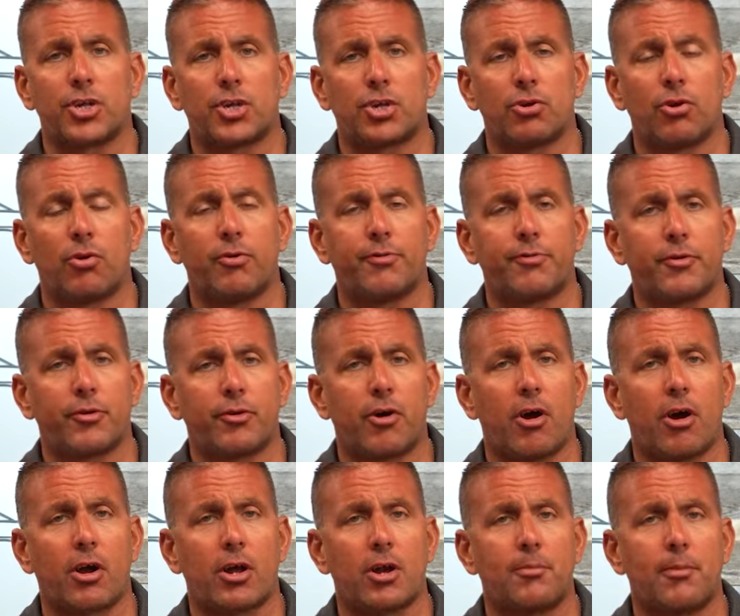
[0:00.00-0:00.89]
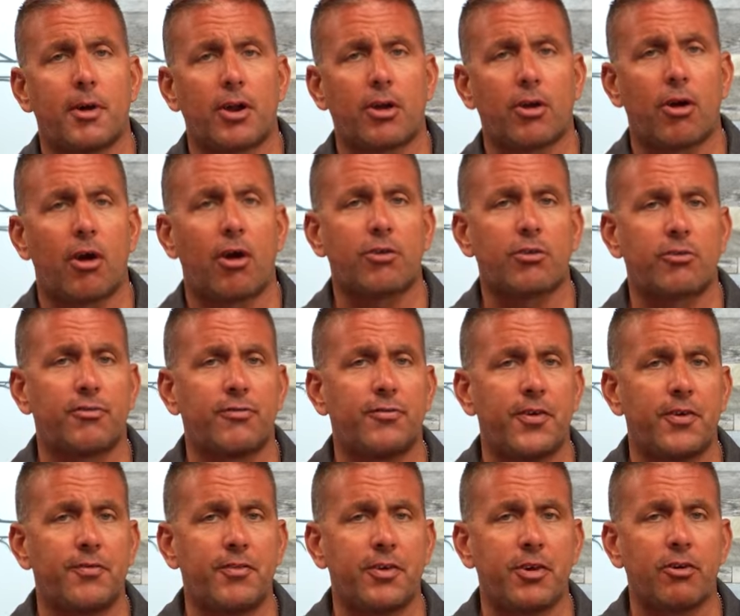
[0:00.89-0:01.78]
So if you're talking about a car that's
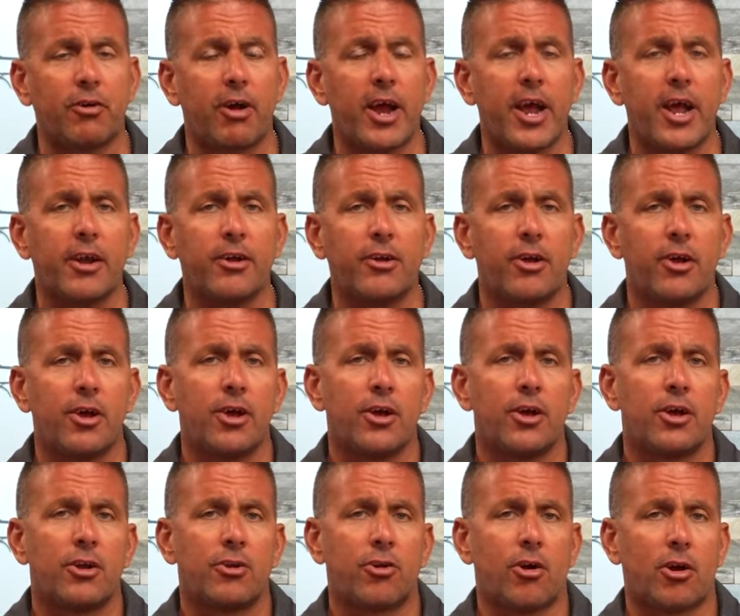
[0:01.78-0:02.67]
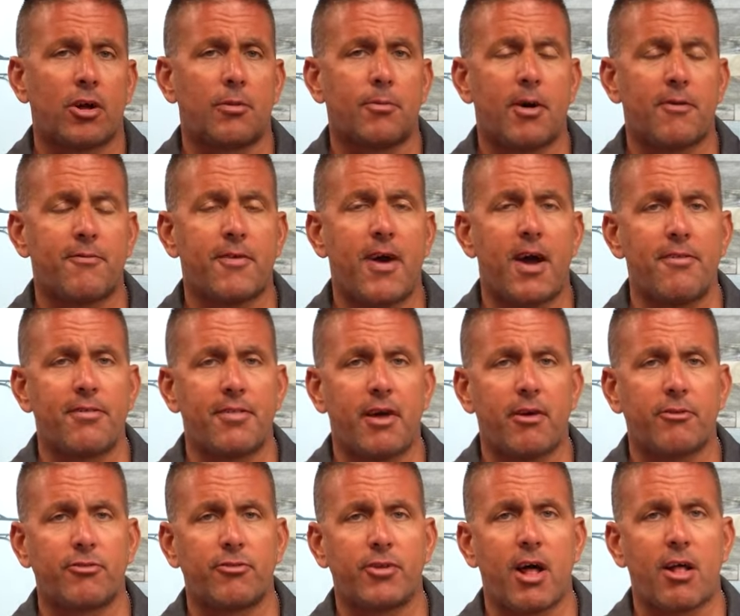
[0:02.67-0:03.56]
50 grand, talking about
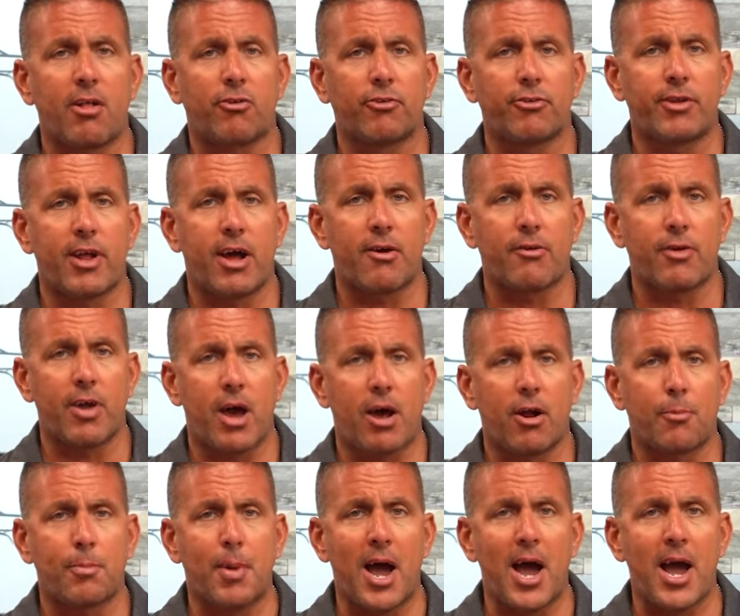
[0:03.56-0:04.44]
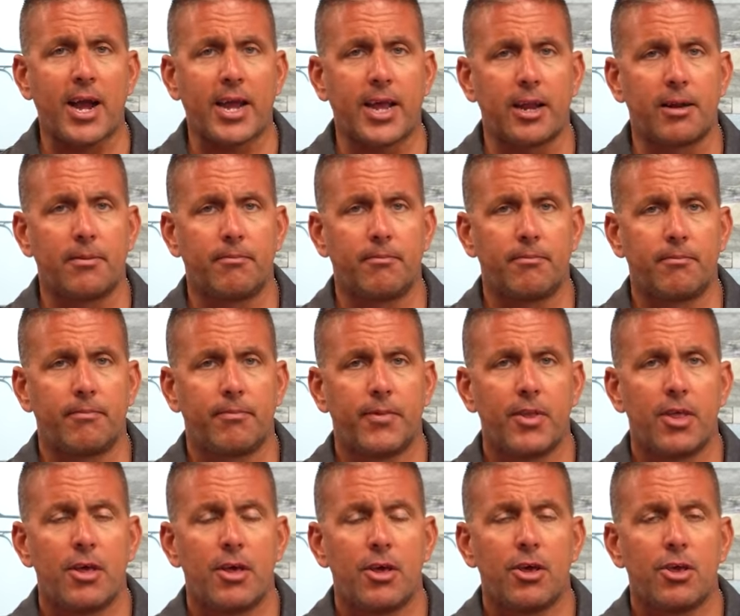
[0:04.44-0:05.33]
$5,000 down out of pocket.
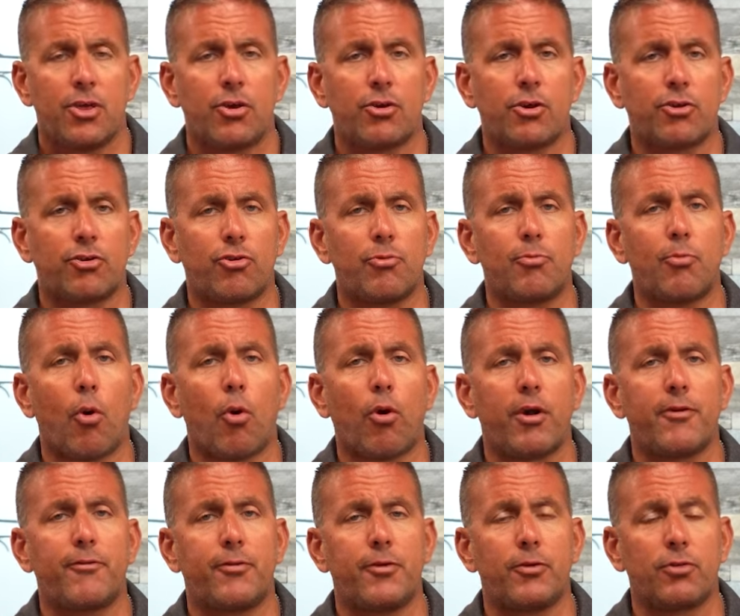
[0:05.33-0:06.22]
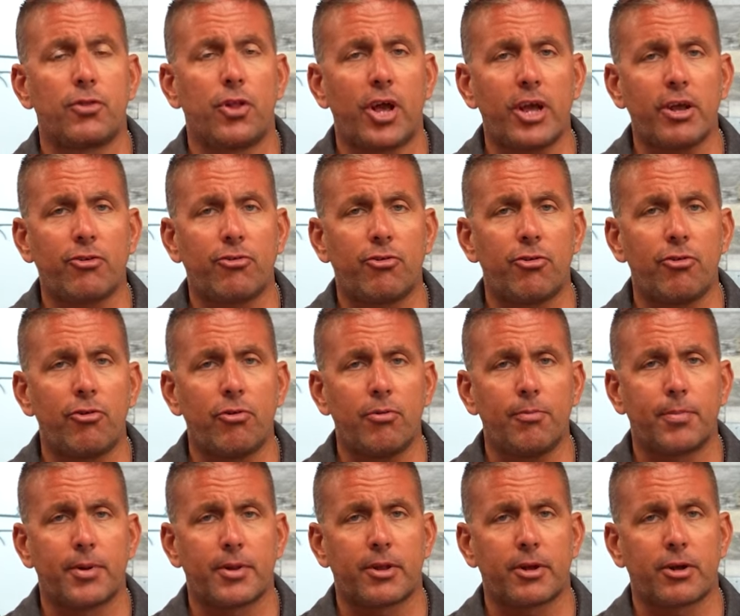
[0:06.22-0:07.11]
You could do more if you'd like to,
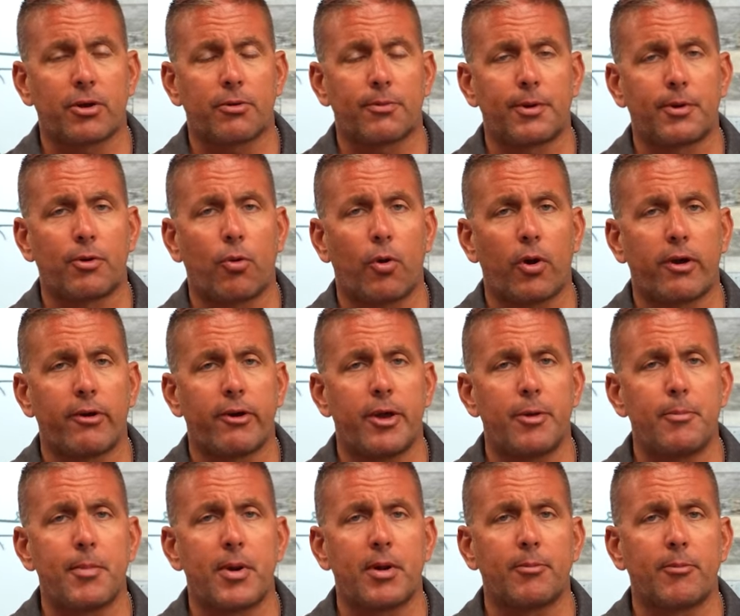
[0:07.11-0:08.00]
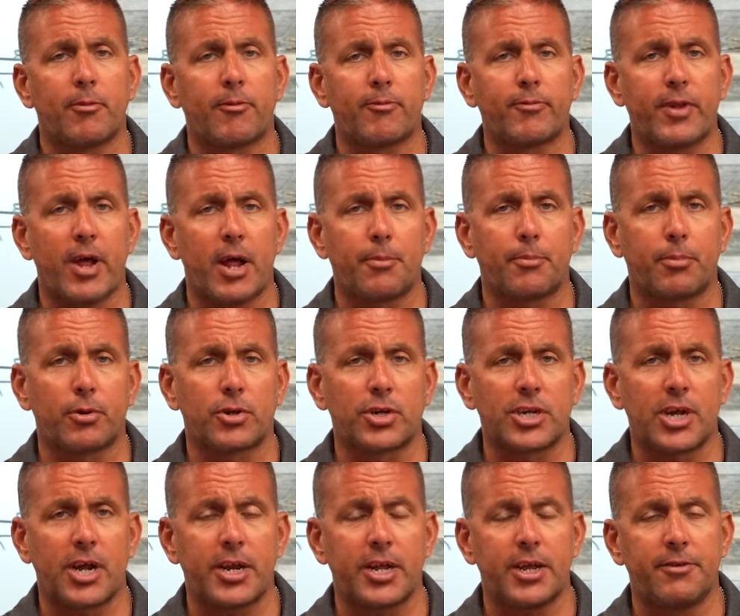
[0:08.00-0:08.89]
but they're gonna require a minimum of
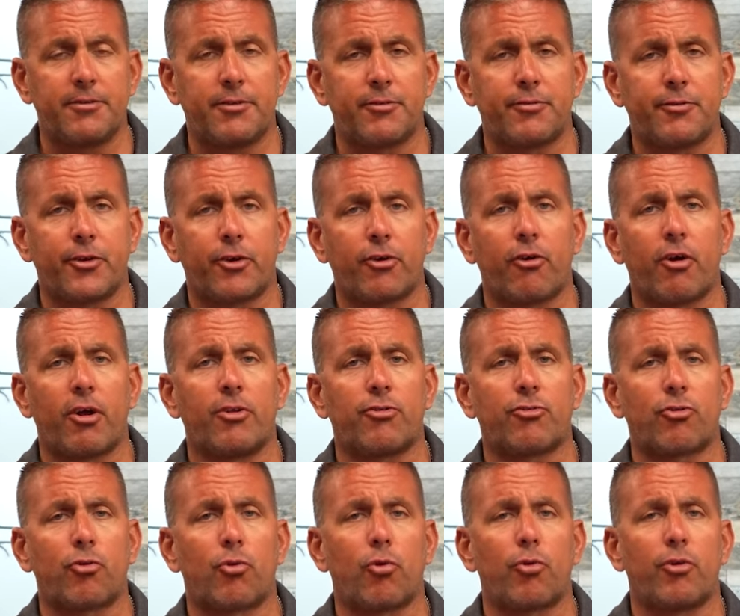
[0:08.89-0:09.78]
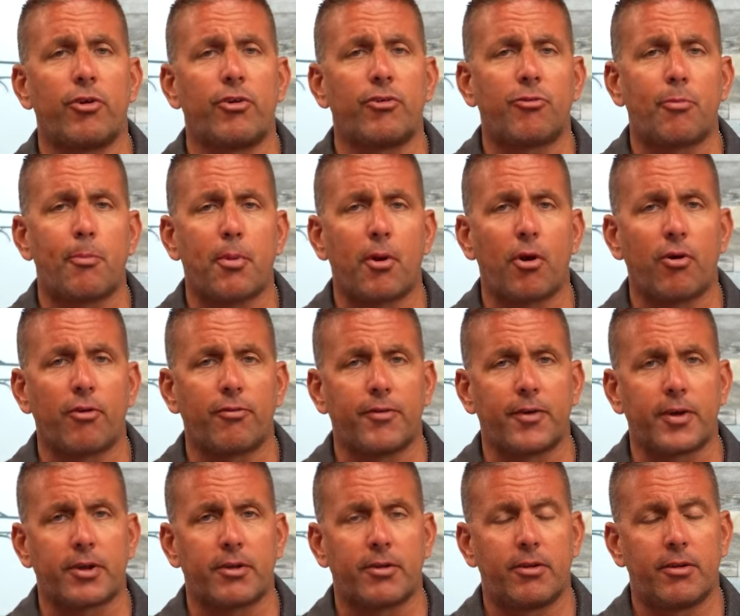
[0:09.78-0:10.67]
10% even if your credit score is
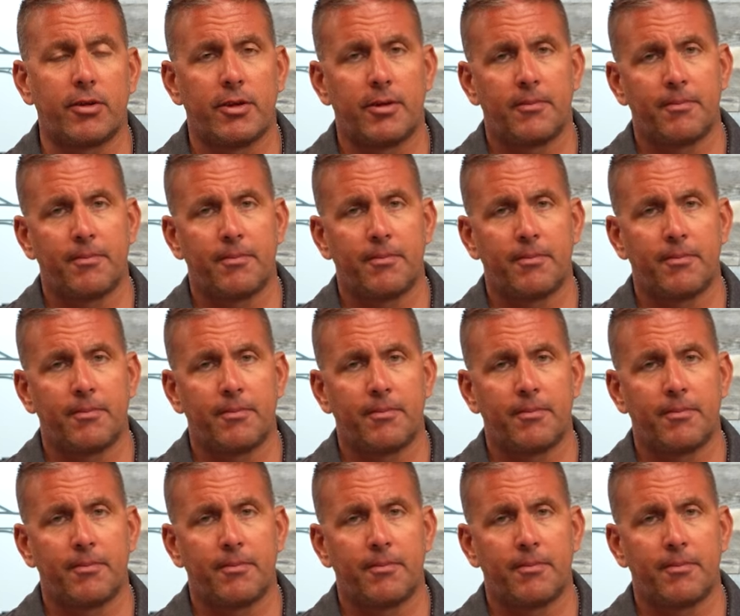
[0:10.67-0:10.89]
perfect.